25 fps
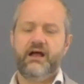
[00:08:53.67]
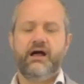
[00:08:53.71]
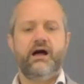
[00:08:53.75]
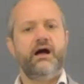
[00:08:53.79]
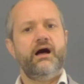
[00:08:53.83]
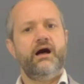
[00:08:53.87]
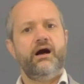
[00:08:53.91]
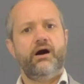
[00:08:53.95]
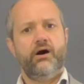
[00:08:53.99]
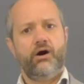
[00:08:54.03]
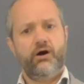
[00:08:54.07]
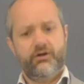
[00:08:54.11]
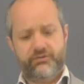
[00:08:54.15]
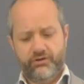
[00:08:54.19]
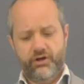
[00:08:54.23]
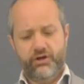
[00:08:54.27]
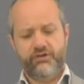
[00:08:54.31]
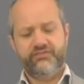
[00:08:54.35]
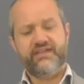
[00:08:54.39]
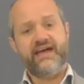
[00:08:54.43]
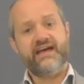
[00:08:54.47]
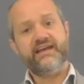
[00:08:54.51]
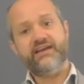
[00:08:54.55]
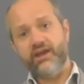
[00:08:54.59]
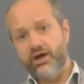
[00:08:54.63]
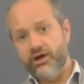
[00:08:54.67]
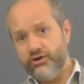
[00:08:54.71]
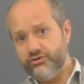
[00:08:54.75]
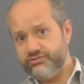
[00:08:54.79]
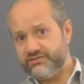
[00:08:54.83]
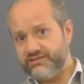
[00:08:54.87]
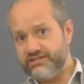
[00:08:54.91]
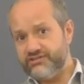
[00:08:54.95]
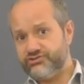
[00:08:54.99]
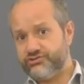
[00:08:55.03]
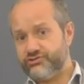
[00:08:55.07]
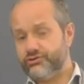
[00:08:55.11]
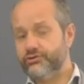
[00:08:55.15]
On that
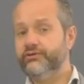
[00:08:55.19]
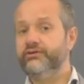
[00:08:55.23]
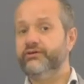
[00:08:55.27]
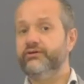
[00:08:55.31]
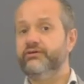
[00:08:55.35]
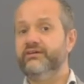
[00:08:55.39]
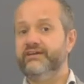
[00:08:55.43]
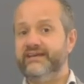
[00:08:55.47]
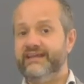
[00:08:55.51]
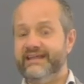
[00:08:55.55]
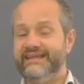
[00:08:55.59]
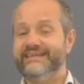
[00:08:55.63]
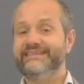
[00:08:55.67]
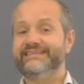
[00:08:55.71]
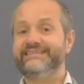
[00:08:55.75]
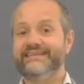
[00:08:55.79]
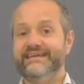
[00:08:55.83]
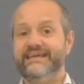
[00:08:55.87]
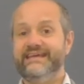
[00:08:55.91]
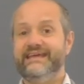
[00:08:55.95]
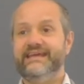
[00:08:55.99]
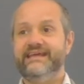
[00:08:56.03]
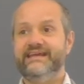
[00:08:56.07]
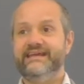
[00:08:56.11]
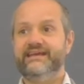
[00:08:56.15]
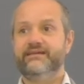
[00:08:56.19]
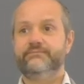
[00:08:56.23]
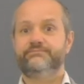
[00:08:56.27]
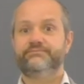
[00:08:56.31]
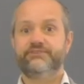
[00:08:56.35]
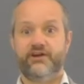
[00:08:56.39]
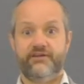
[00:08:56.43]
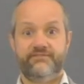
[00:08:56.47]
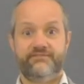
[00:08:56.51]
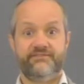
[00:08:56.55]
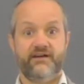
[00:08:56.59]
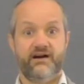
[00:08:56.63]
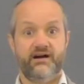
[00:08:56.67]
note, ensure your LinkedIn
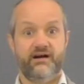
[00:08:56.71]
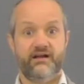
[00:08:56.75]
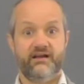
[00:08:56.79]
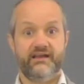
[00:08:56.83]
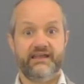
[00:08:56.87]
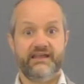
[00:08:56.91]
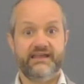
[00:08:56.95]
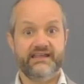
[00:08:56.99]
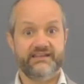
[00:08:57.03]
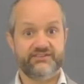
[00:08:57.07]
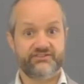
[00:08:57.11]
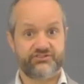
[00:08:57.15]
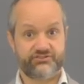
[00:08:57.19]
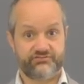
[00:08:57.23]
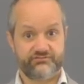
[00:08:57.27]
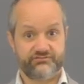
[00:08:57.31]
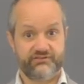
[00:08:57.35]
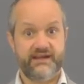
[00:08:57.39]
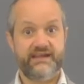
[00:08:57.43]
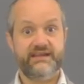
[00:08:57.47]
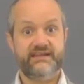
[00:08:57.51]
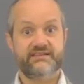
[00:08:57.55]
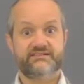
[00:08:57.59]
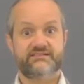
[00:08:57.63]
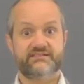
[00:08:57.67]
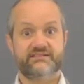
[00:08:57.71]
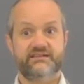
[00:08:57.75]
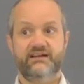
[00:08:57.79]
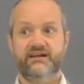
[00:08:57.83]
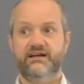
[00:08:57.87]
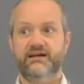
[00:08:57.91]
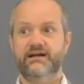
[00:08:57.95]
profile is great.